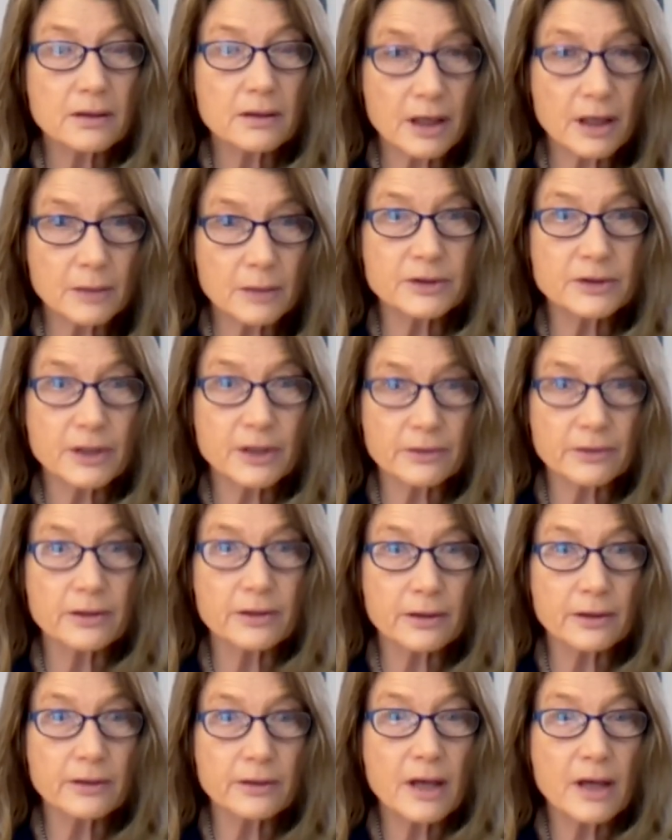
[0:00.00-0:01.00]
I was
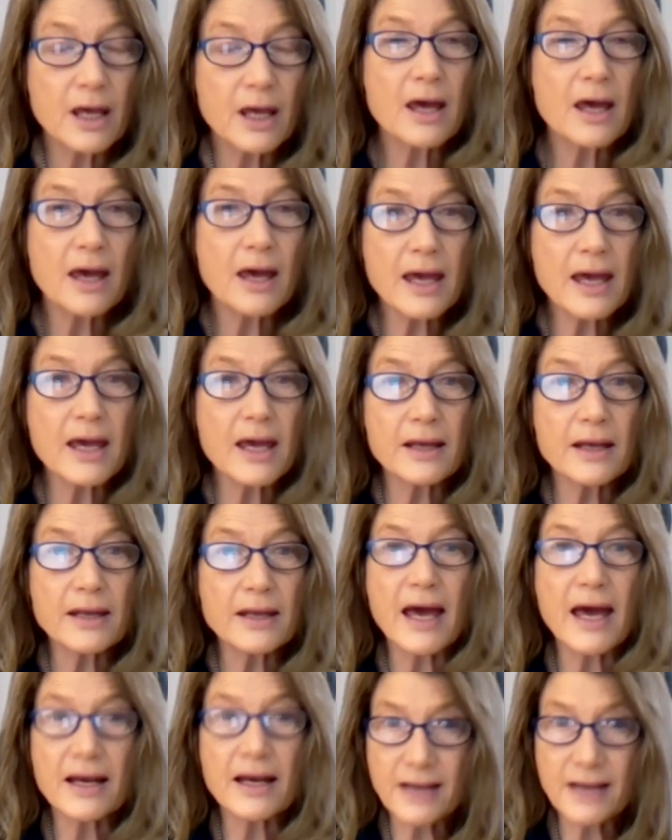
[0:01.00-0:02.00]
healthier.
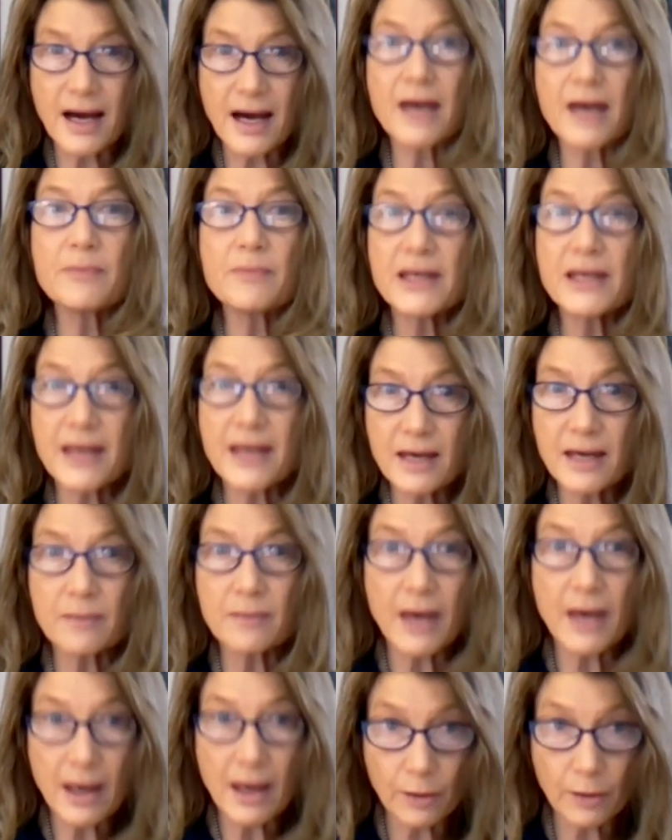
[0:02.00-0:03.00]
And as I
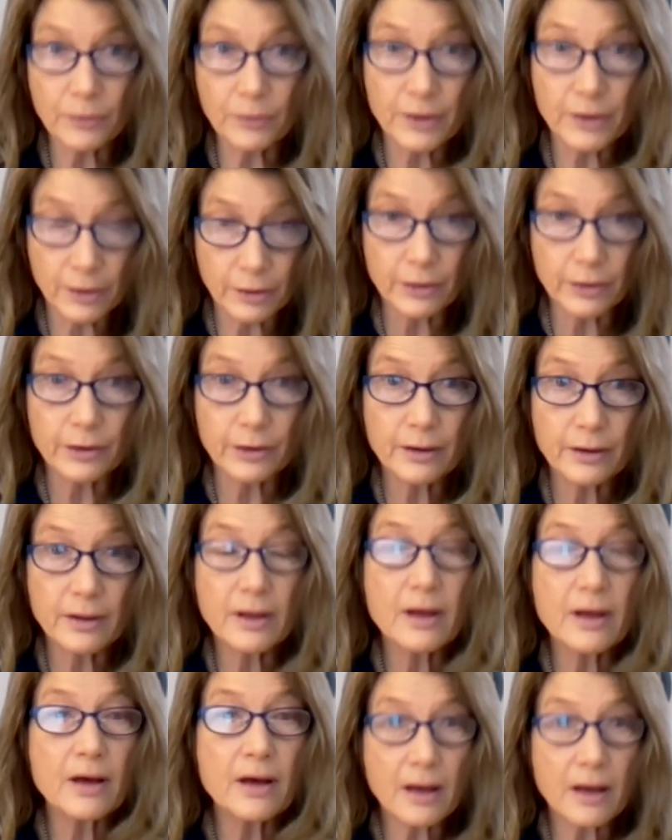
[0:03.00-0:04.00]
became healthier,
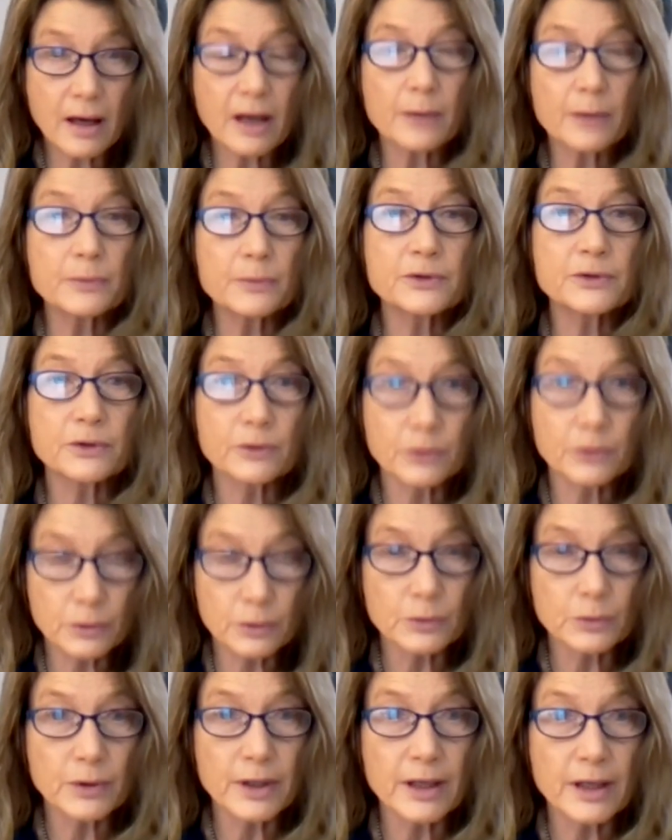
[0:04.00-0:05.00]

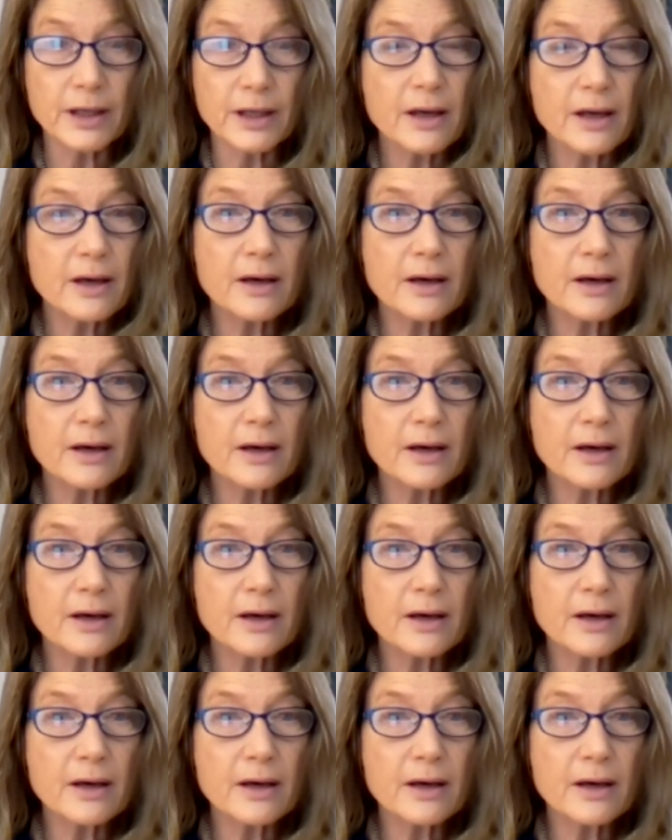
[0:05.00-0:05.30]
absolutely,